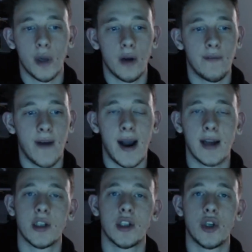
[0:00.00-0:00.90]
I'm going
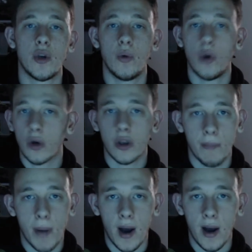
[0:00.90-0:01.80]
for actors who
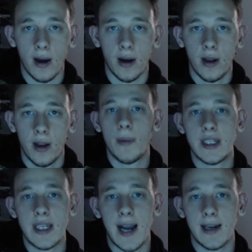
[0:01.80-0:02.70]
look the part,
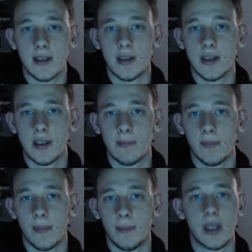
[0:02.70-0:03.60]
comedy actors,